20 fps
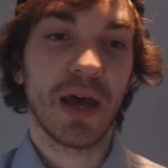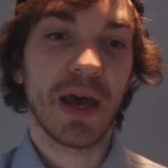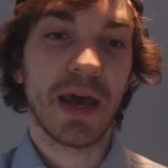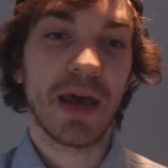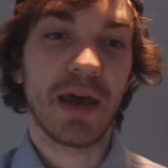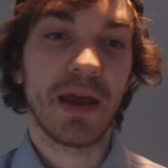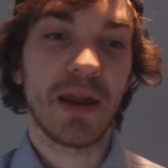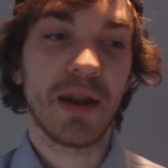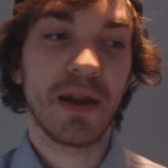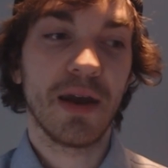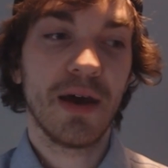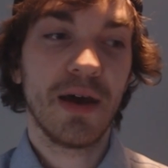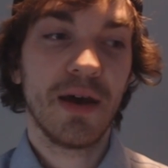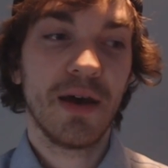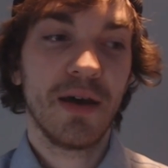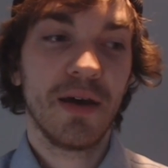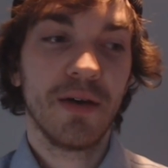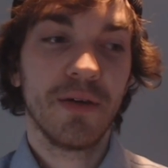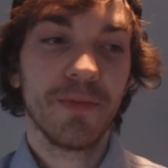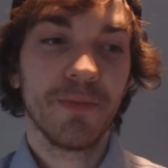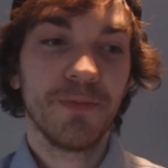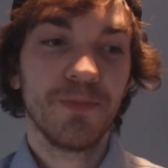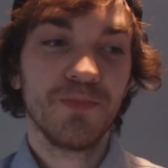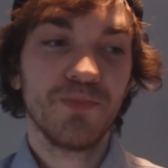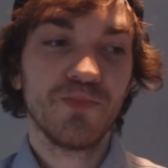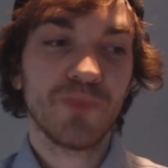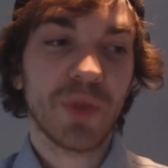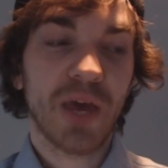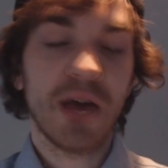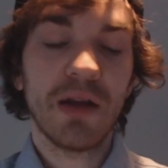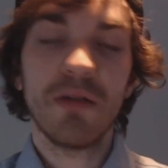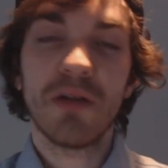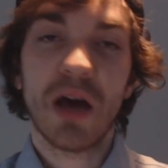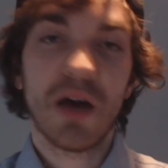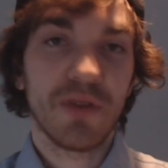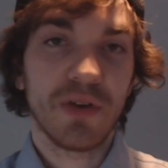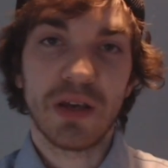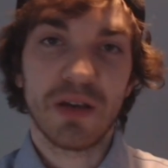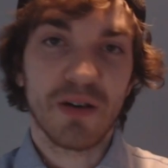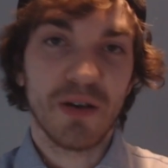and I don't
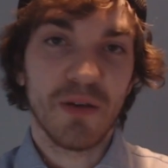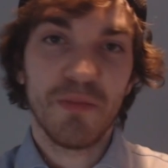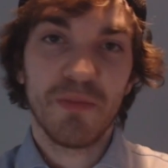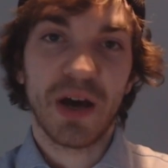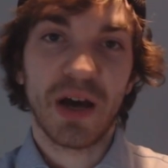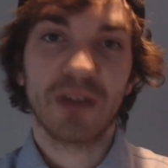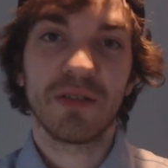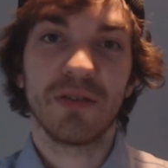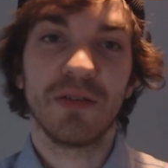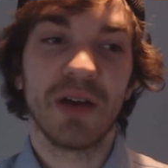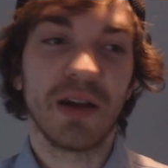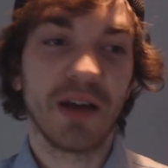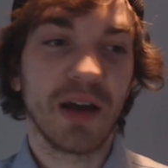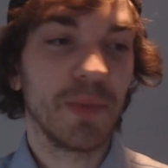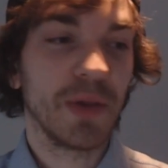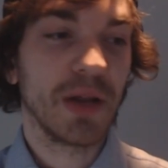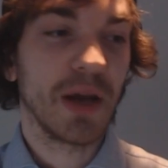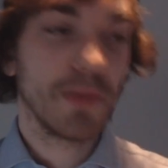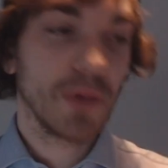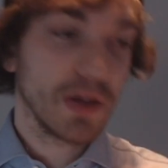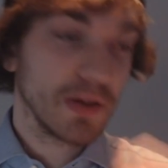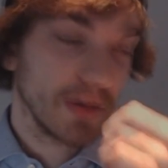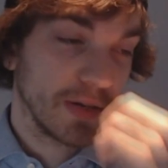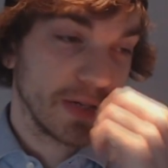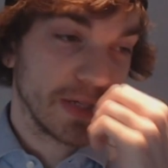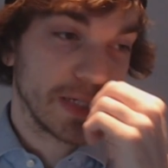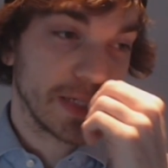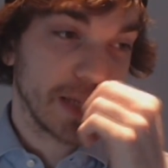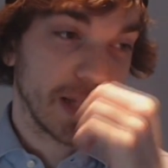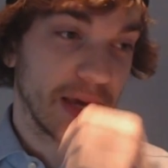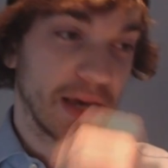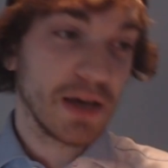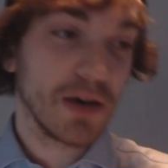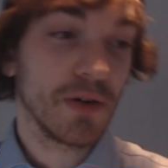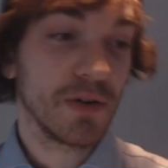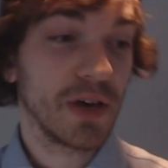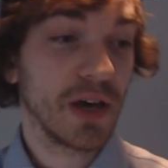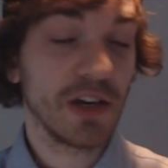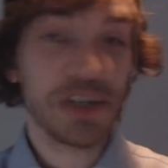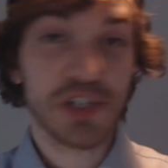have any comeback to that. I mean, I'm not gonna say,
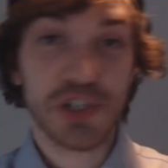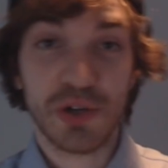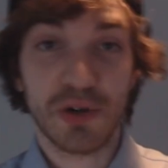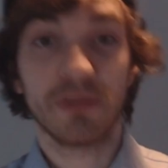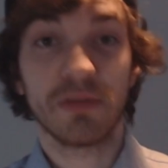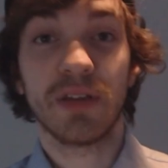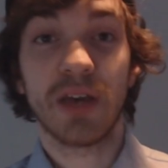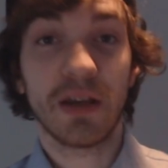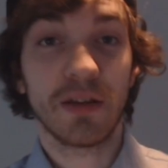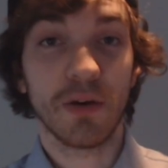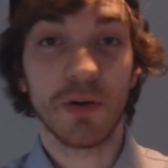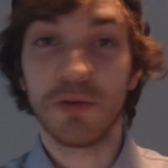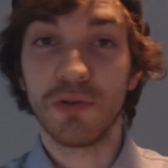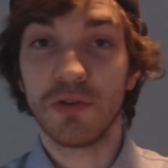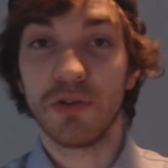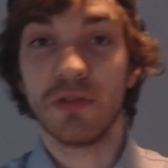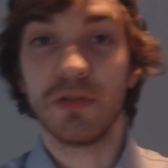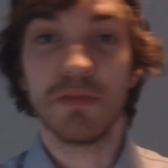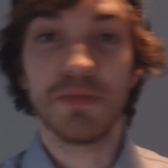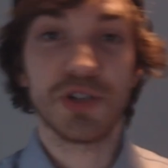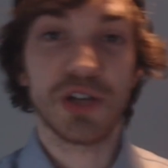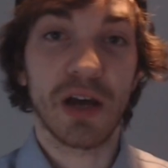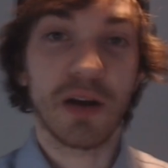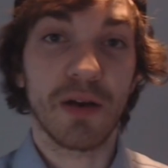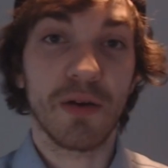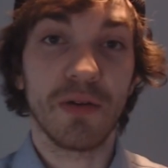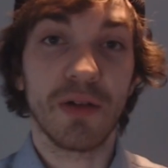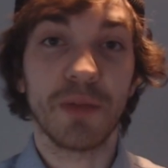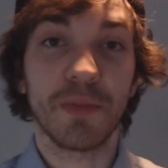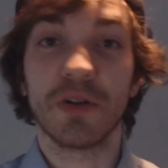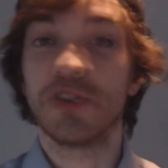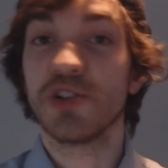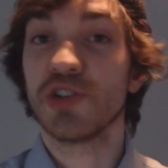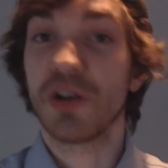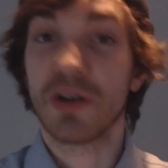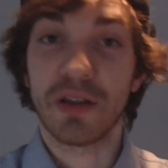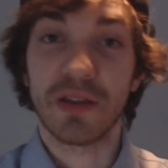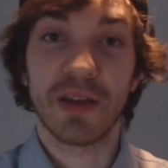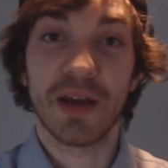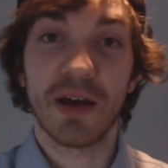okay, sure, take the whole YouTube channel, I'm gonna
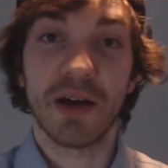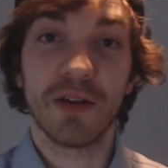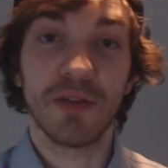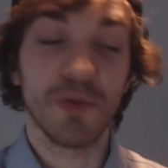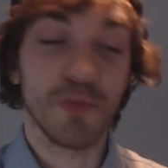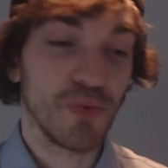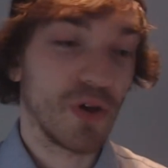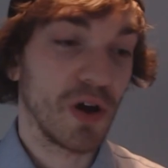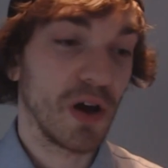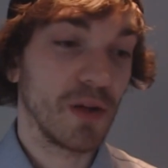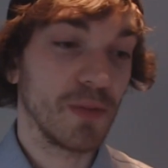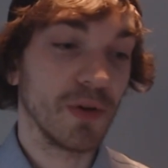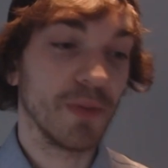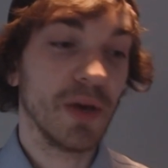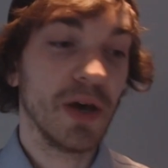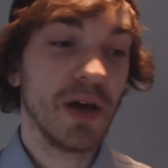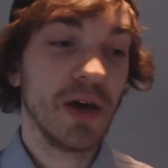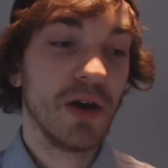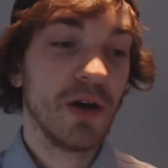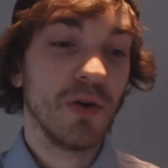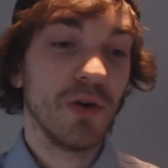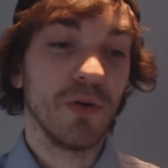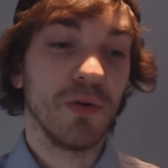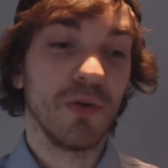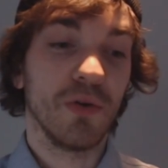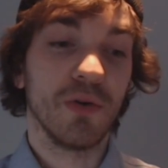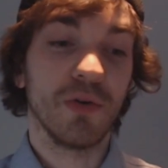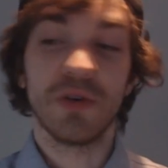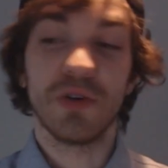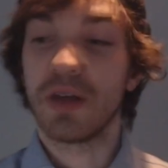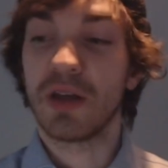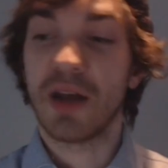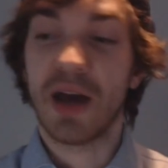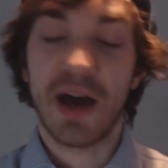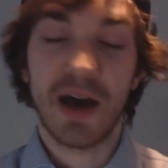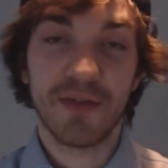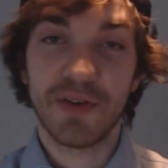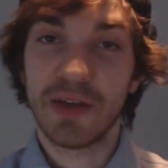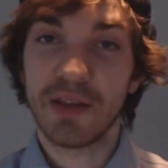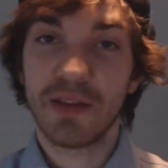shut it down, no problem, or you can
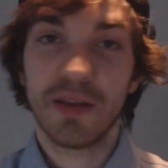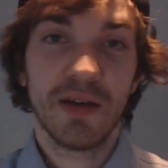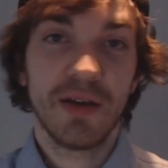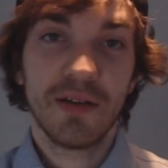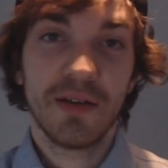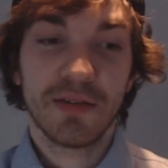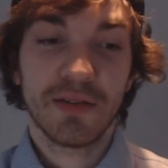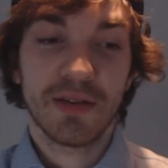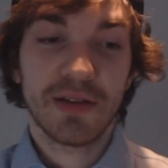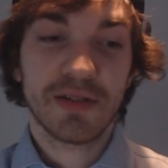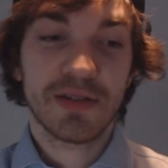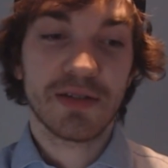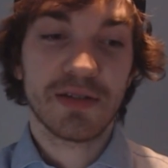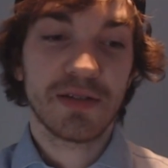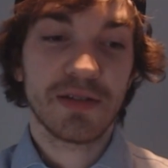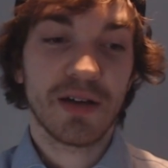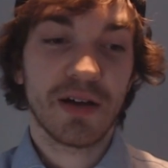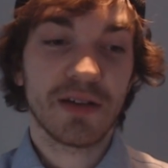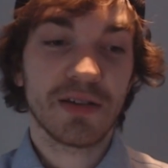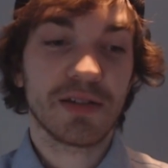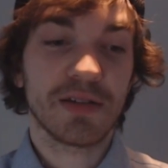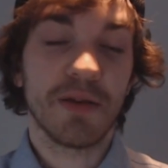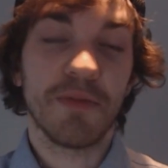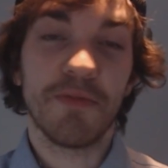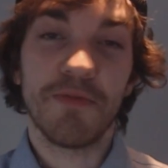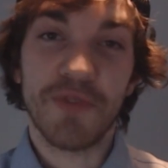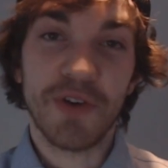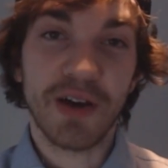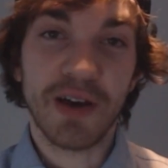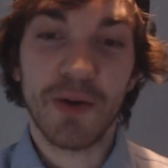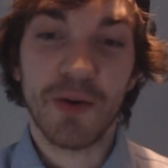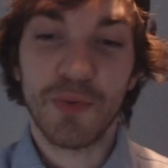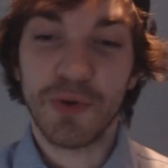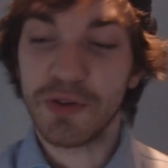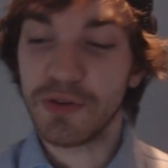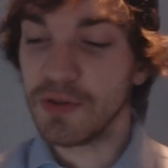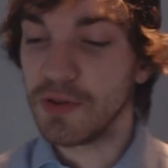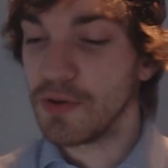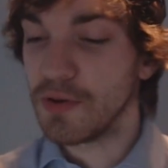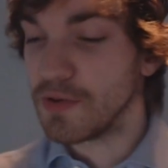have it. This is not something I
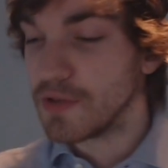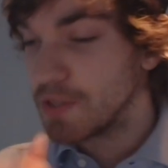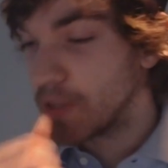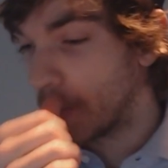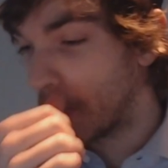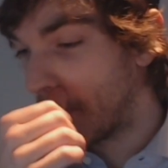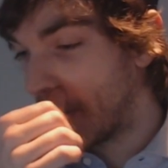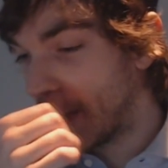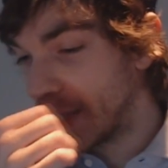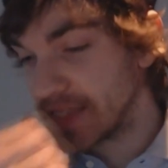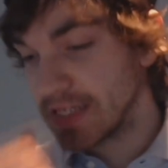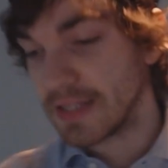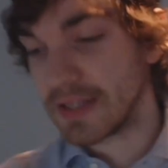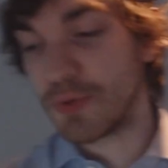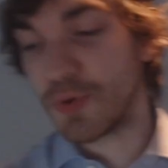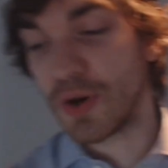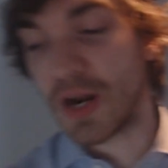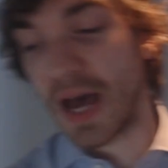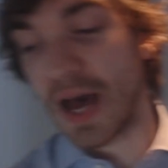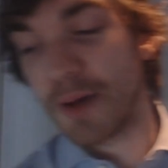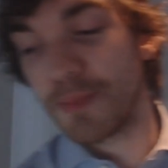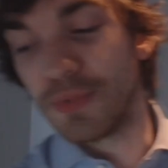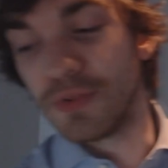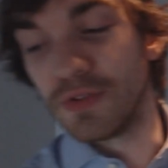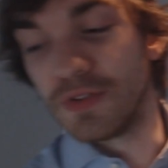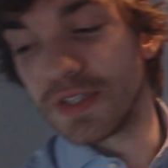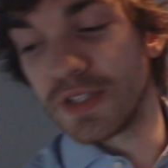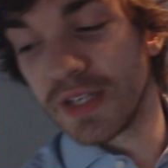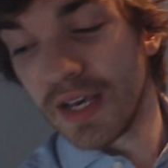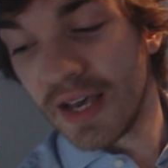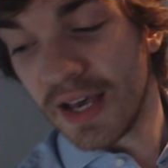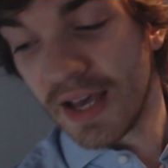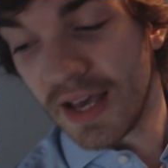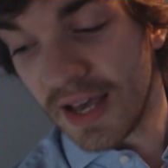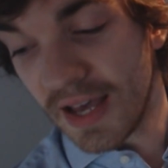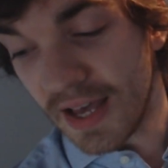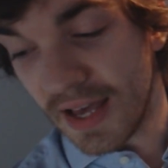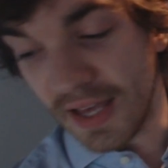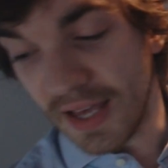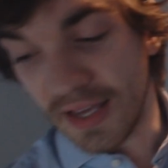want to do. So basically what happens
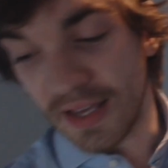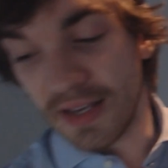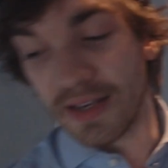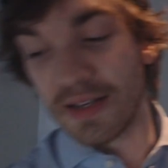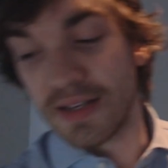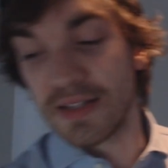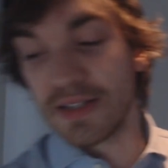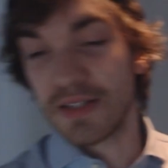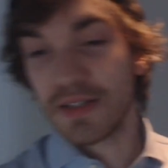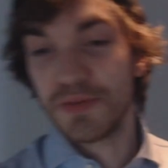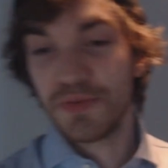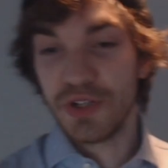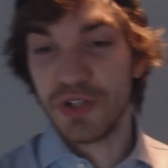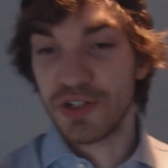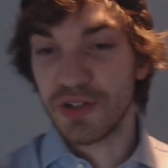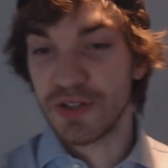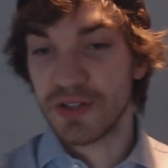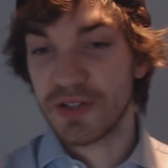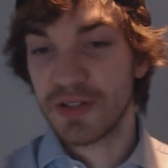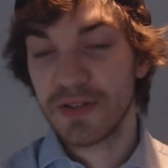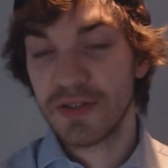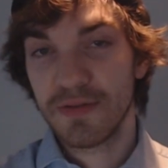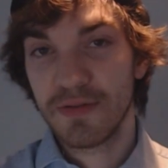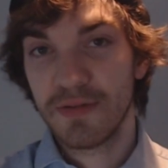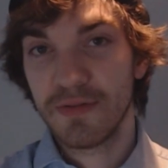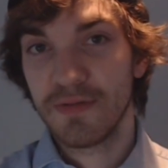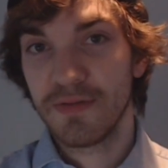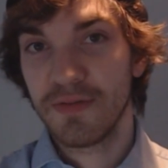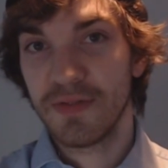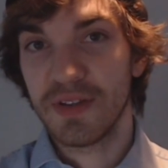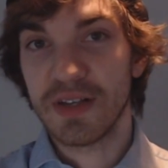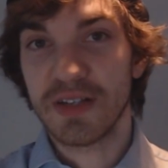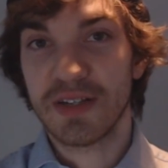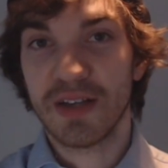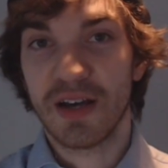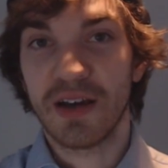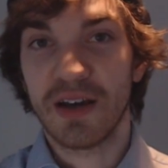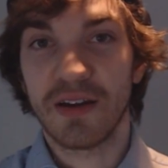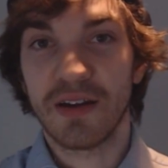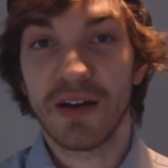is we just
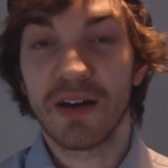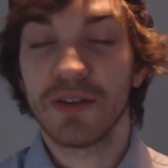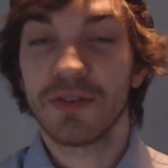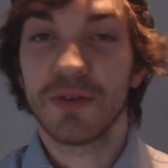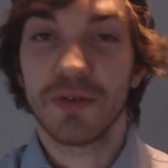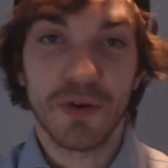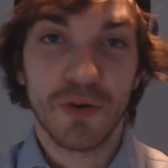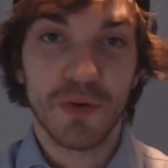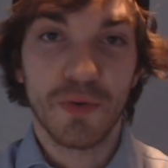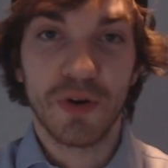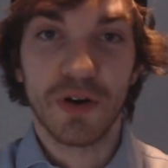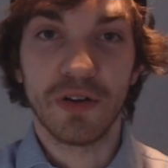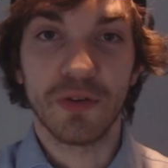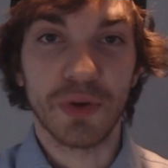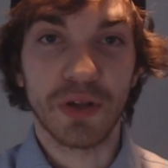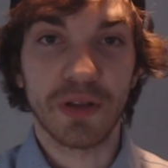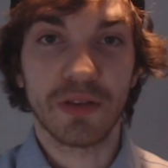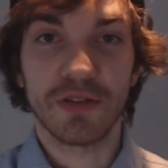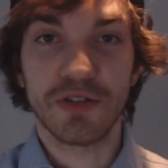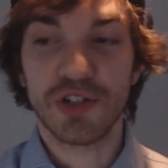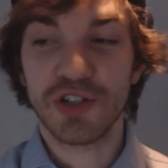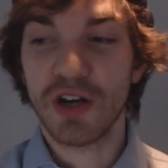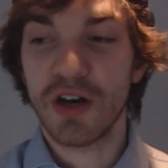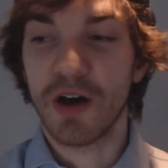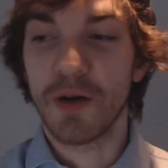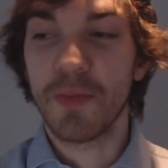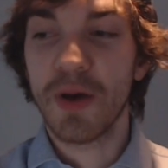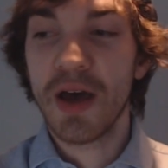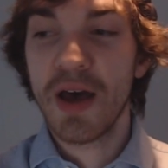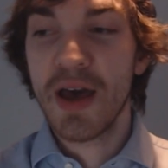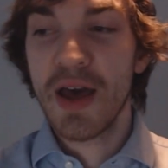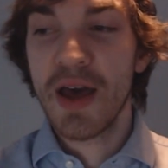decide not to go on with the job.